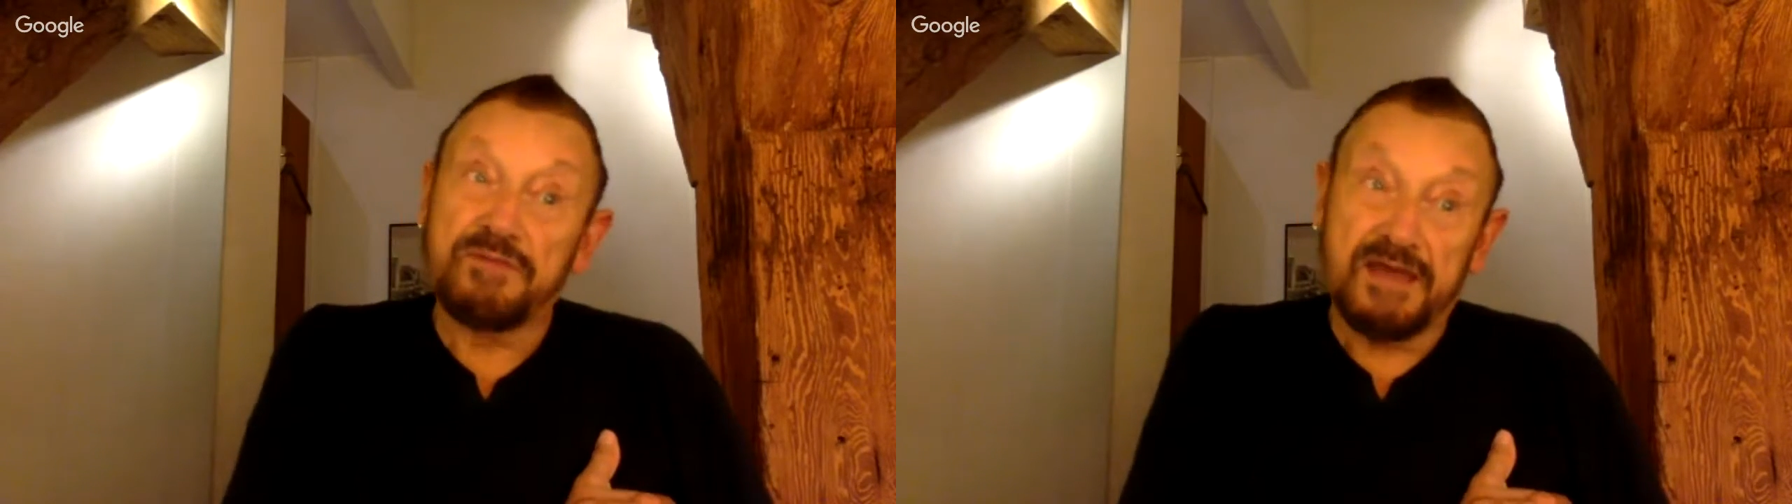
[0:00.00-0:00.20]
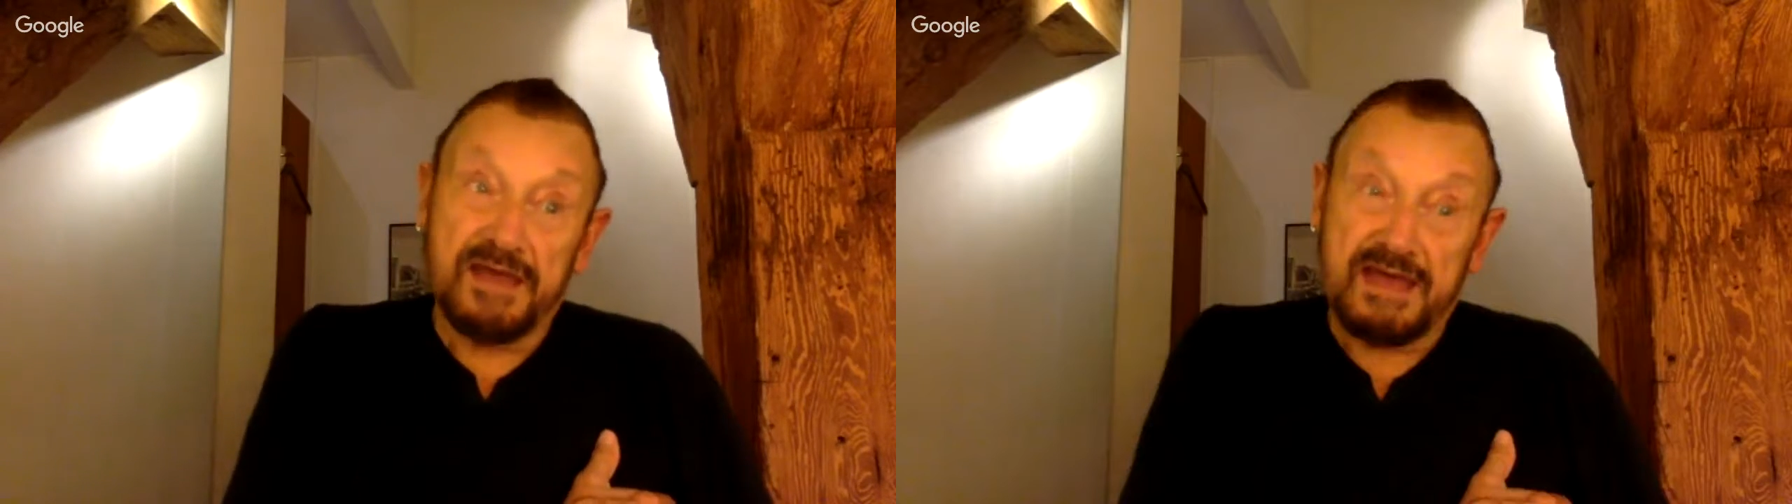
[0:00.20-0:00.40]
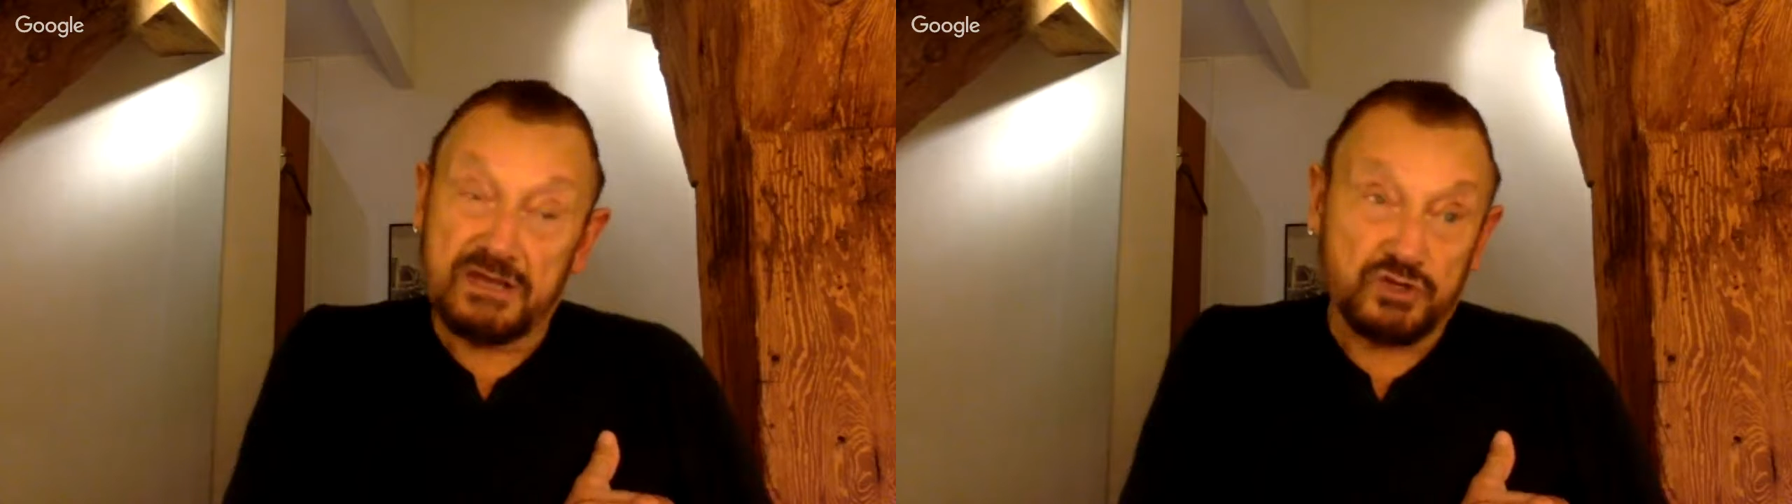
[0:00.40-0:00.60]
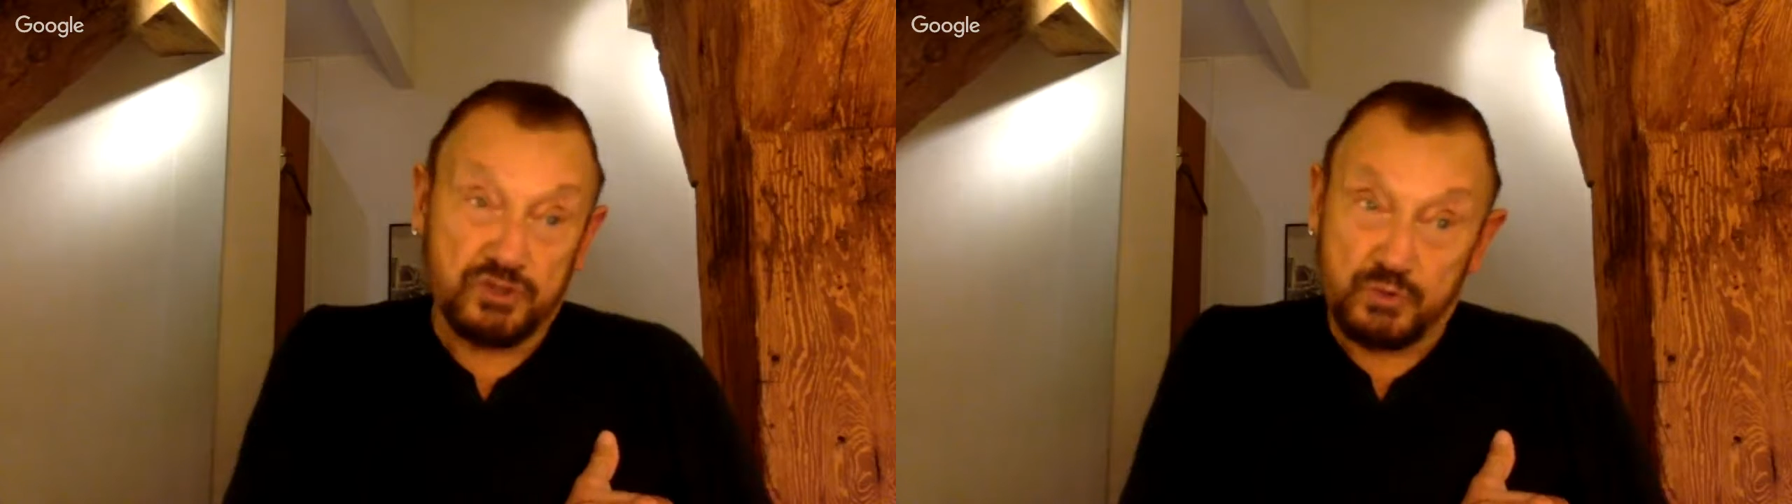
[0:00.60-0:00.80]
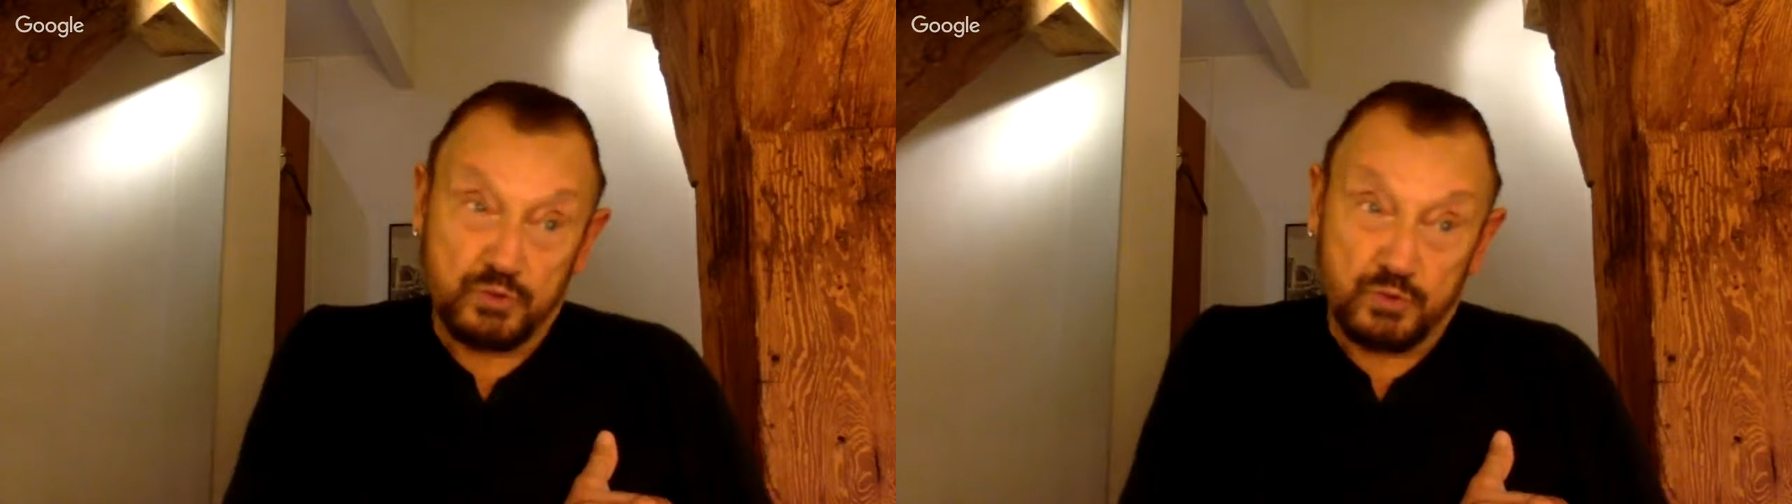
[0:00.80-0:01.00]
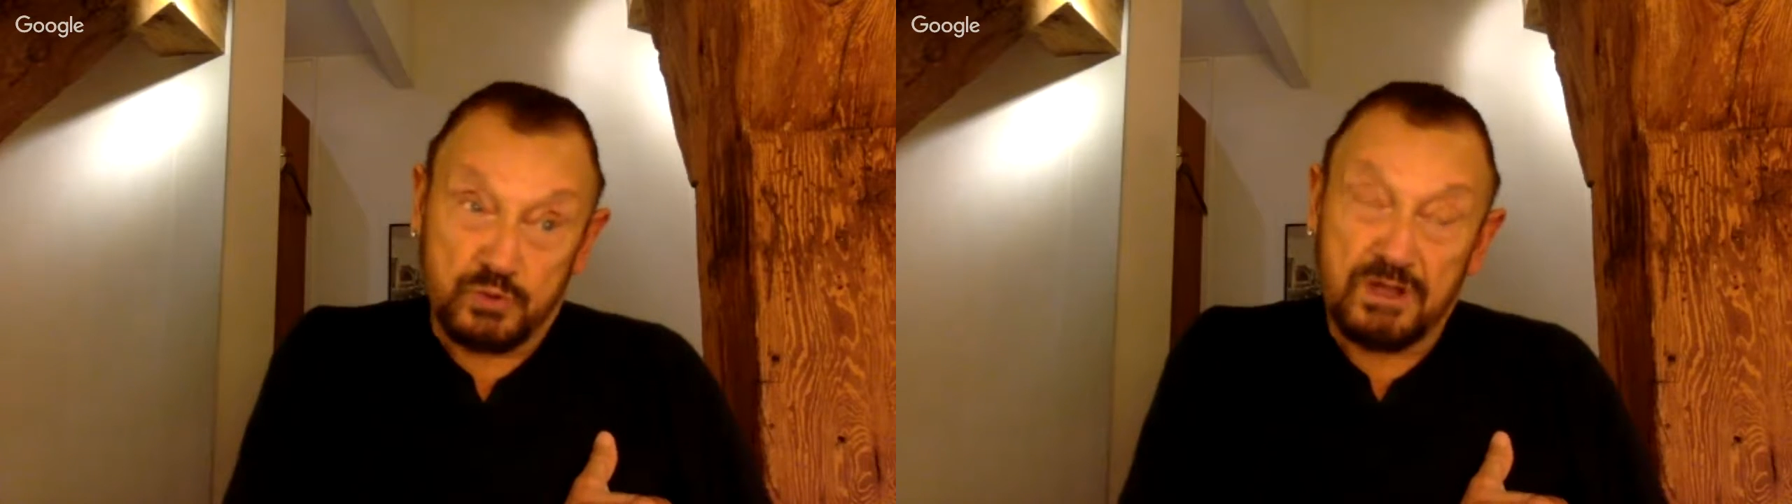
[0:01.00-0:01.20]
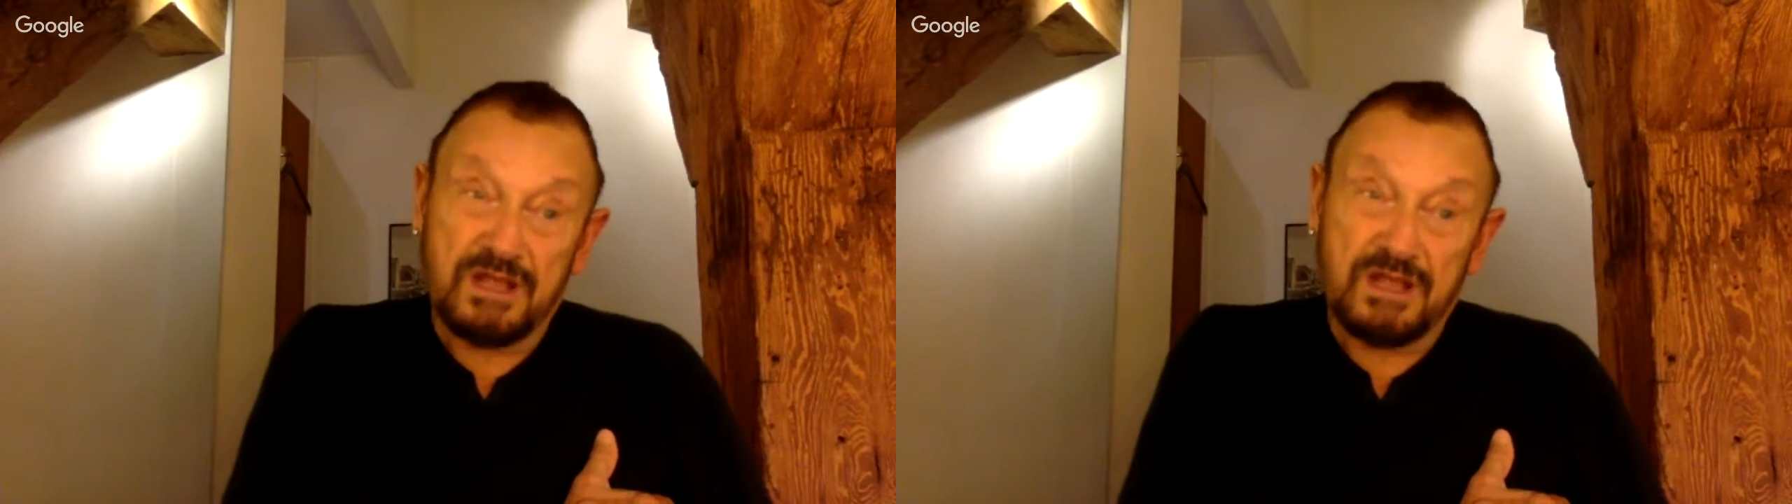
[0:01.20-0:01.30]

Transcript: there, as usual,